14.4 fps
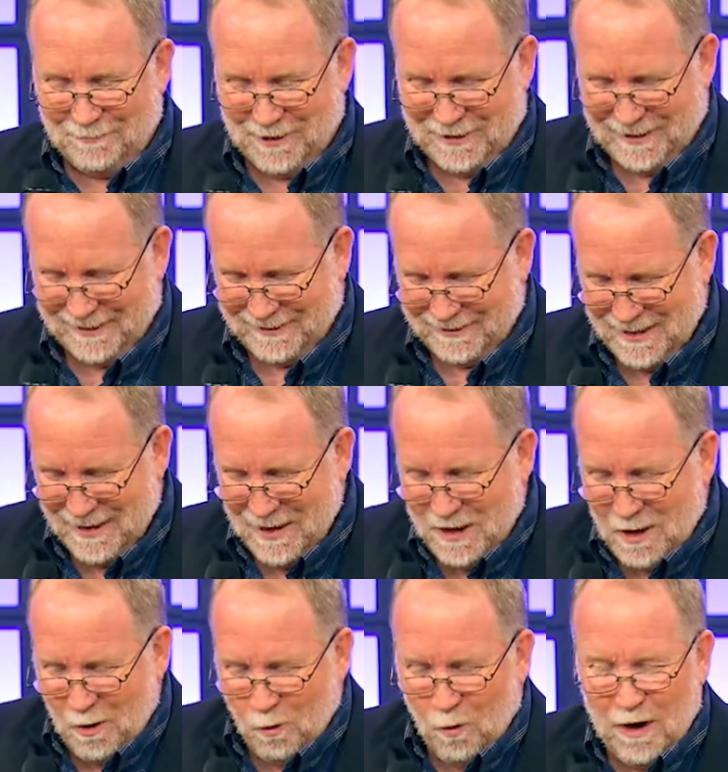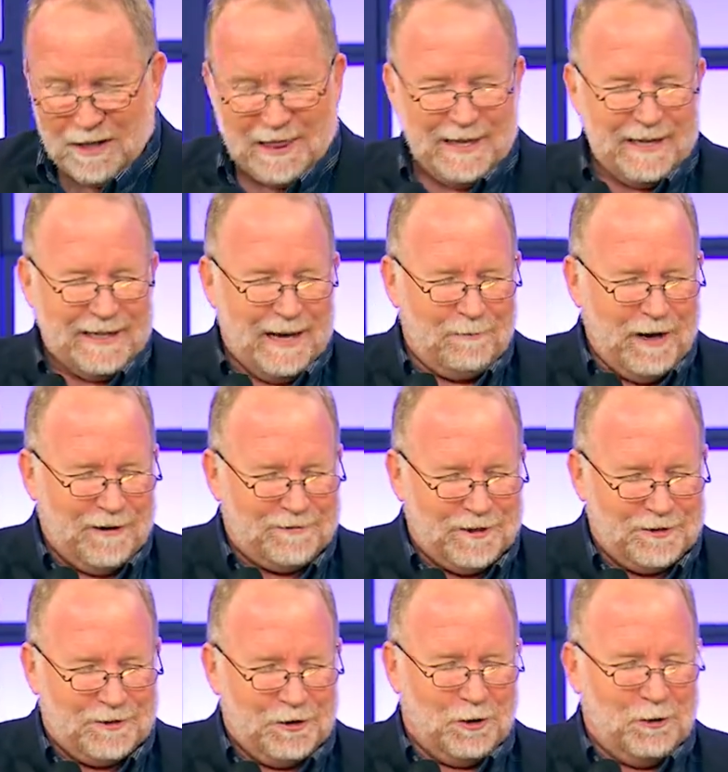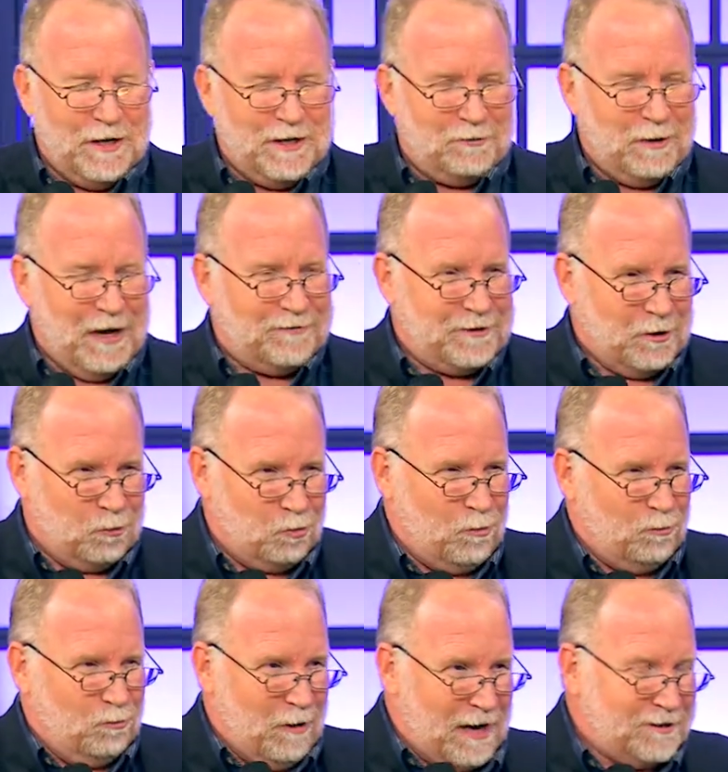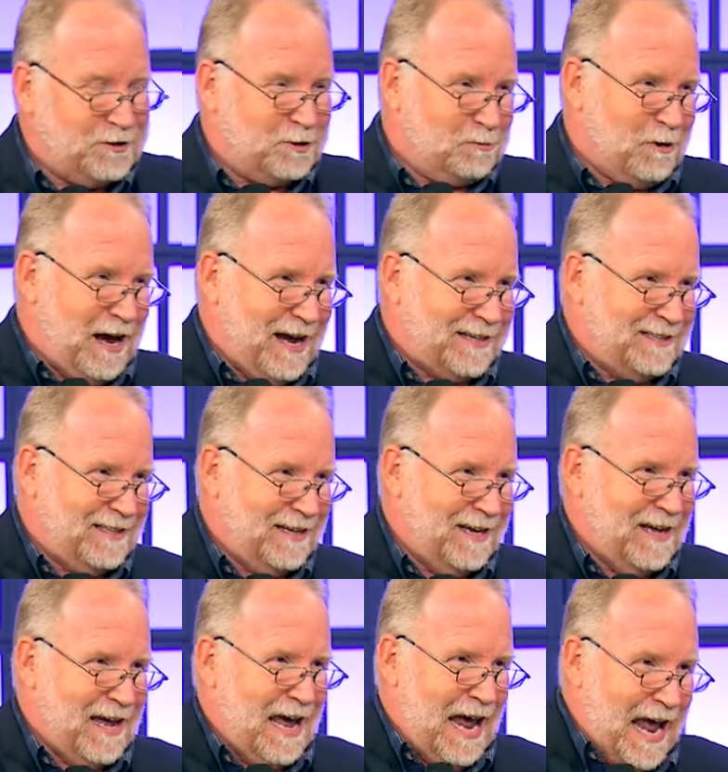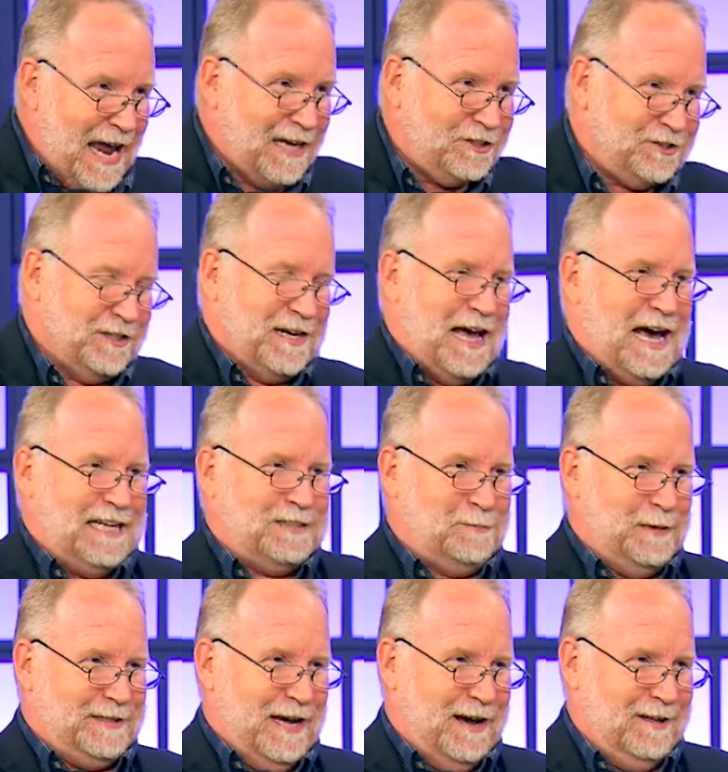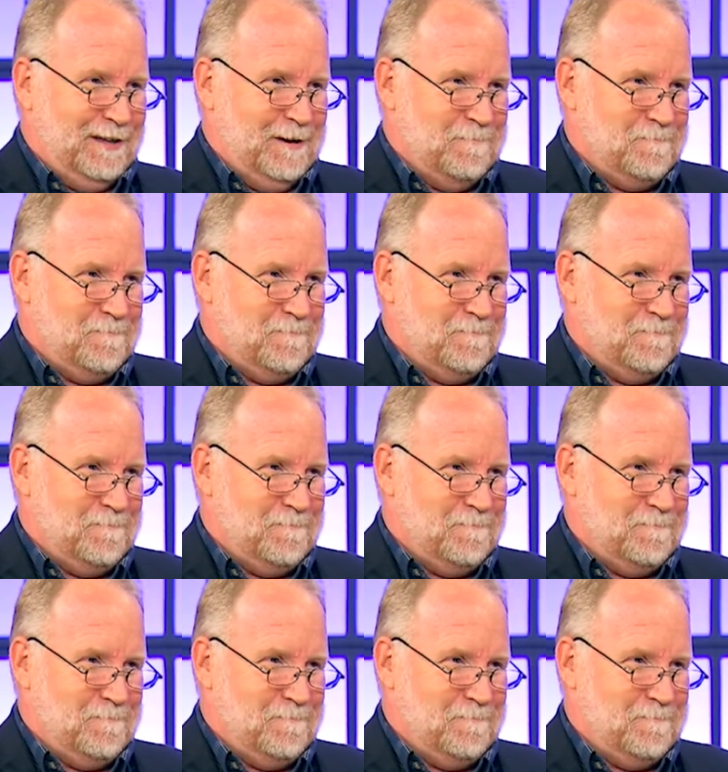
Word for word: with this. One thing that we have to do is we have to re resurrect ancient hospitality.